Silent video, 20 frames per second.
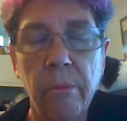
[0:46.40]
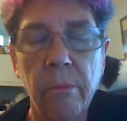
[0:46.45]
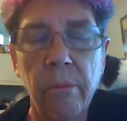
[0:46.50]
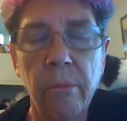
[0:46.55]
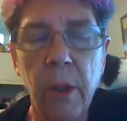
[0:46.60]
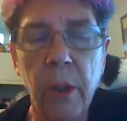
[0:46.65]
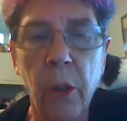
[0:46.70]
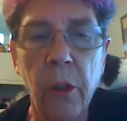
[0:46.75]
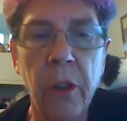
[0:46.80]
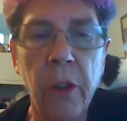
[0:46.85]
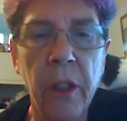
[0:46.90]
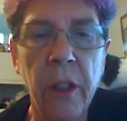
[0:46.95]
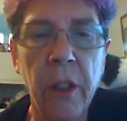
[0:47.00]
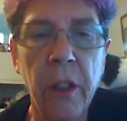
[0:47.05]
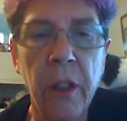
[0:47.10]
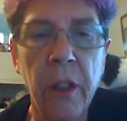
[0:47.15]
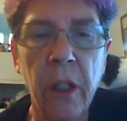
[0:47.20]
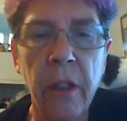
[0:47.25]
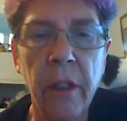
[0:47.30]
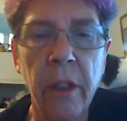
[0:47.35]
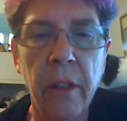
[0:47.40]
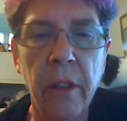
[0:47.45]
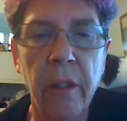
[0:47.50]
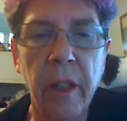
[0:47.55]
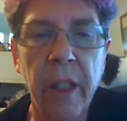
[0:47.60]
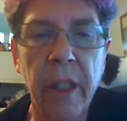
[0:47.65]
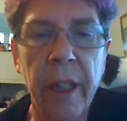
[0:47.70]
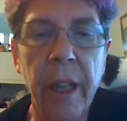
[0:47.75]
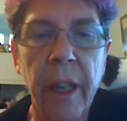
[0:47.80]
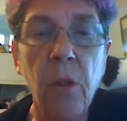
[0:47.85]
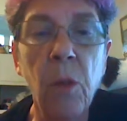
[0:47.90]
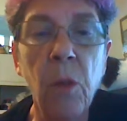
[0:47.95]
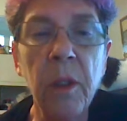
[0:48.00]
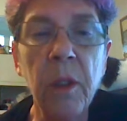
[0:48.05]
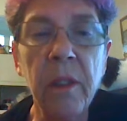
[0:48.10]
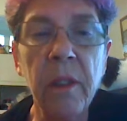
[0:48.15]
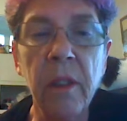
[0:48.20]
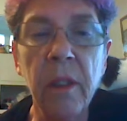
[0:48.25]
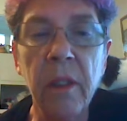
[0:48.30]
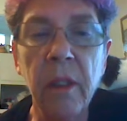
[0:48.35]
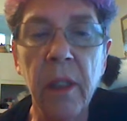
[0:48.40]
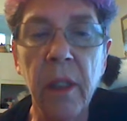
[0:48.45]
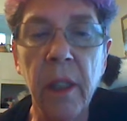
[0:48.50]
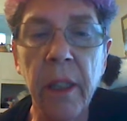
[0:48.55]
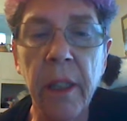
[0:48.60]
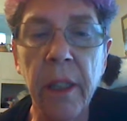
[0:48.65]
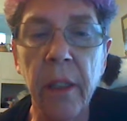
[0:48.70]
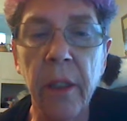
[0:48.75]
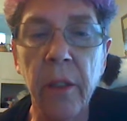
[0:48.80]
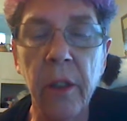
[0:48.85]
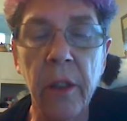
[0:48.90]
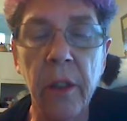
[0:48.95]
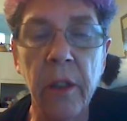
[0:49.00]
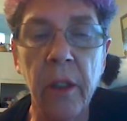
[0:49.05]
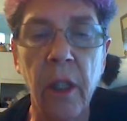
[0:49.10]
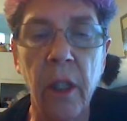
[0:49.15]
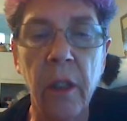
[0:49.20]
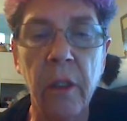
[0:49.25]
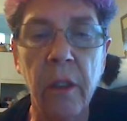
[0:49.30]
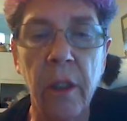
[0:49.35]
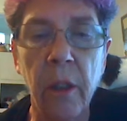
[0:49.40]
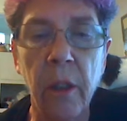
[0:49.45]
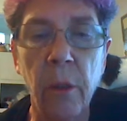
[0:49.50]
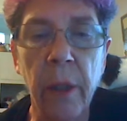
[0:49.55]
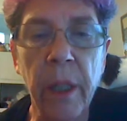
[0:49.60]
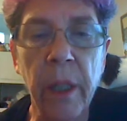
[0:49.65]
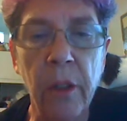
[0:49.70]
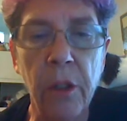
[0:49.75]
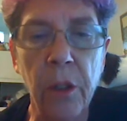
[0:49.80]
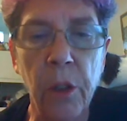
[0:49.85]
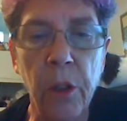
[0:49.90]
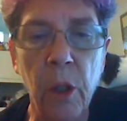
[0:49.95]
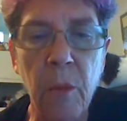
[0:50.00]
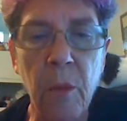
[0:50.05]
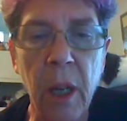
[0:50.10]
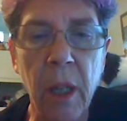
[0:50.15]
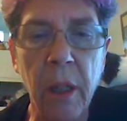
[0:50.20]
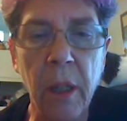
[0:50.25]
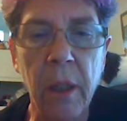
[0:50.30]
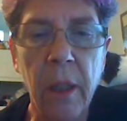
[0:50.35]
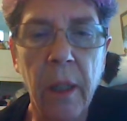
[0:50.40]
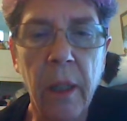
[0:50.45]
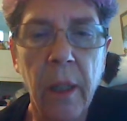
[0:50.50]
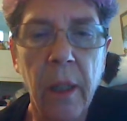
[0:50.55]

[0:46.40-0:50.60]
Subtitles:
know that there's nothing, if the cat wants to sit here, there's not a thing we can do about it,